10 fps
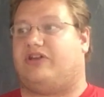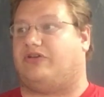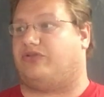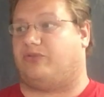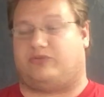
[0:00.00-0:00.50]

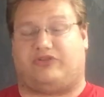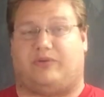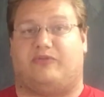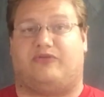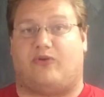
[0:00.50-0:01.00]
else,
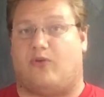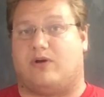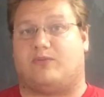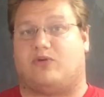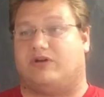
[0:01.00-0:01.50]
some
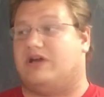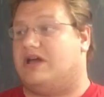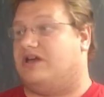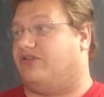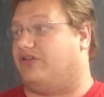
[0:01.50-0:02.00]
form or
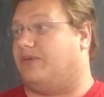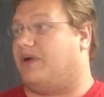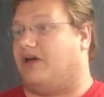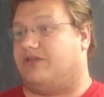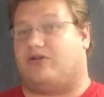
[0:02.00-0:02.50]
some
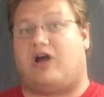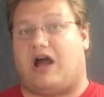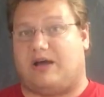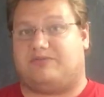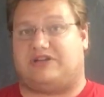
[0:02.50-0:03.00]
other
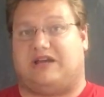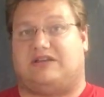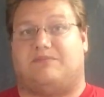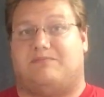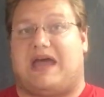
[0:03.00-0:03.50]
object.
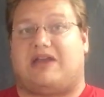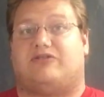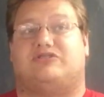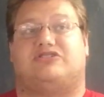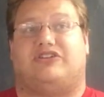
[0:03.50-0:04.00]
That
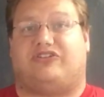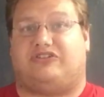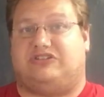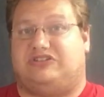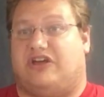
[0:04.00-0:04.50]
matter
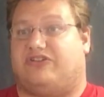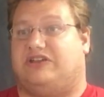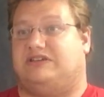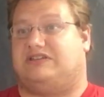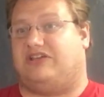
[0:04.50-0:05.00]
just
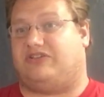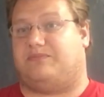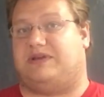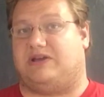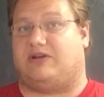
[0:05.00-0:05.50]
doesn't
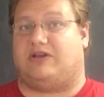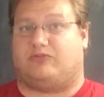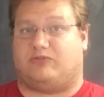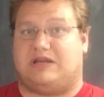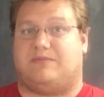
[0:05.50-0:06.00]
disappear and
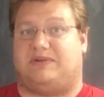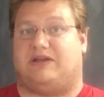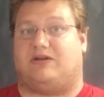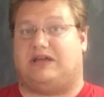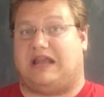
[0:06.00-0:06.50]

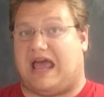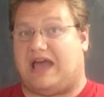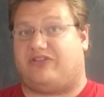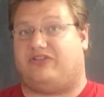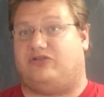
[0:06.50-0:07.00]
reappear. It
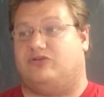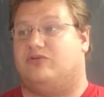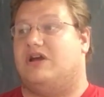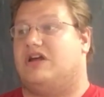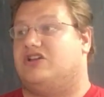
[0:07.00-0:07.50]
has to
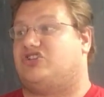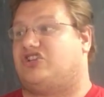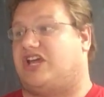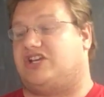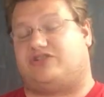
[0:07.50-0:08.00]

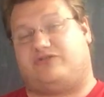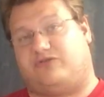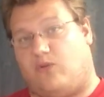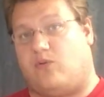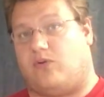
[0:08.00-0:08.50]
change
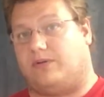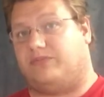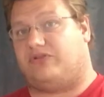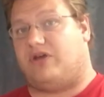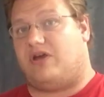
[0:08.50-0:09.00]

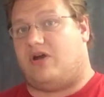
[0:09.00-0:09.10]
forms,